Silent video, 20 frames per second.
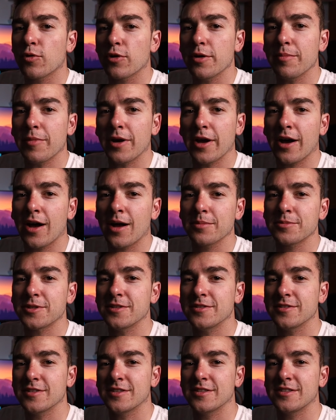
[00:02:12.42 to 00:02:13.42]
my
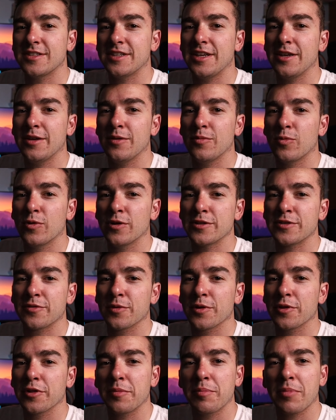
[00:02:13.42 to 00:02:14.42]
options and seeing what's
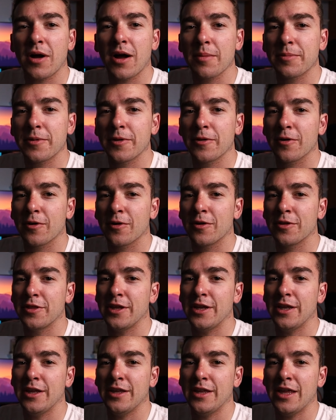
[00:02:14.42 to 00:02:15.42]
really popular on
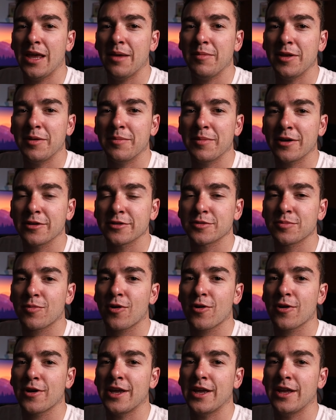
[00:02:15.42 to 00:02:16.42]
the gaming mouse
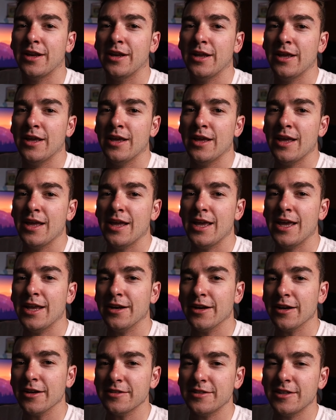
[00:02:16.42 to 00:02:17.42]
market.
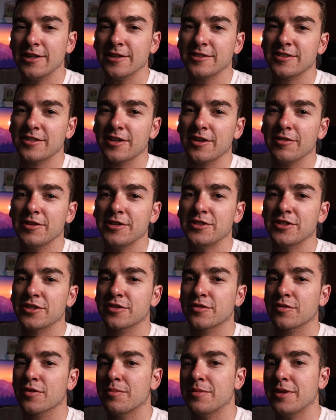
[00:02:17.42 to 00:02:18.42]
And not necessarily
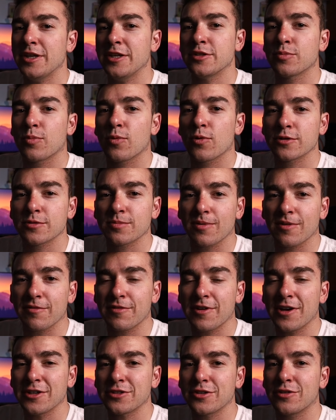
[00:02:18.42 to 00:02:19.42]
just from esports
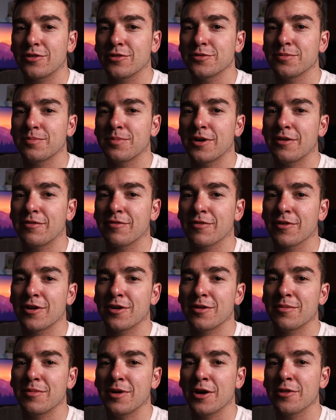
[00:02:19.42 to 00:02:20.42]
professionals, but
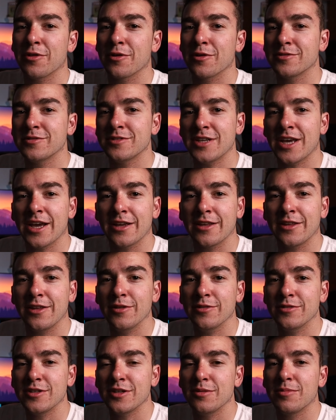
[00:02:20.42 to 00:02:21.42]
from other tech
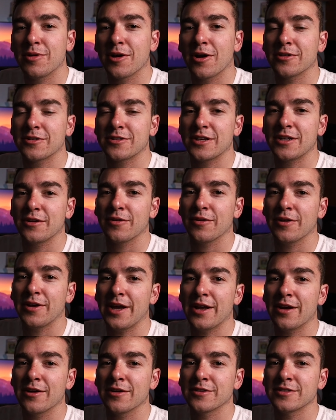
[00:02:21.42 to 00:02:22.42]
YouTube content
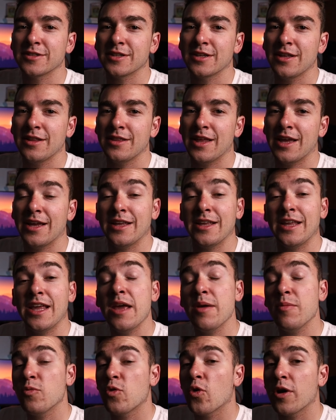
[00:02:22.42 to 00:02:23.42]
creators that
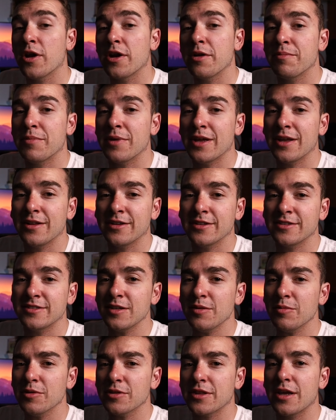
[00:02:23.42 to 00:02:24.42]
game quite a bit to
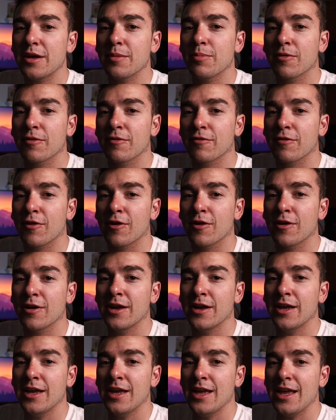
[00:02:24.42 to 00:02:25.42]
see what they prefer.
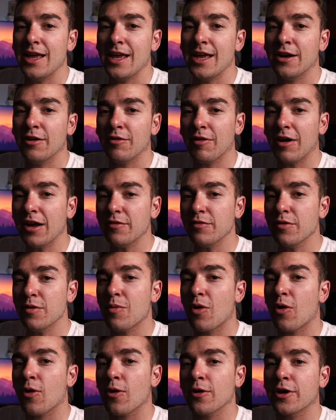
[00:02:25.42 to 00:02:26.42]
And a lot of
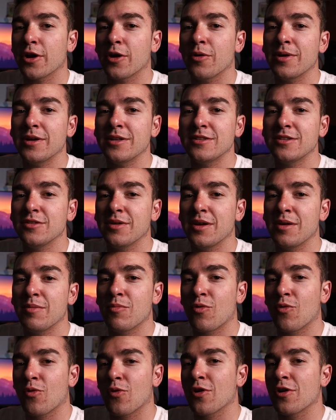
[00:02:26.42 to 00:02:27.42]
them are going to a
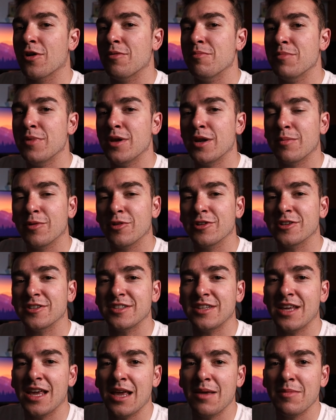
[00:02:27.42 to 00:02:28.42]
more
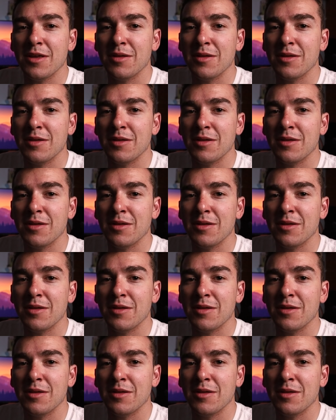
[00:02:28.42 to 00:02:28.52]
minimalist gaming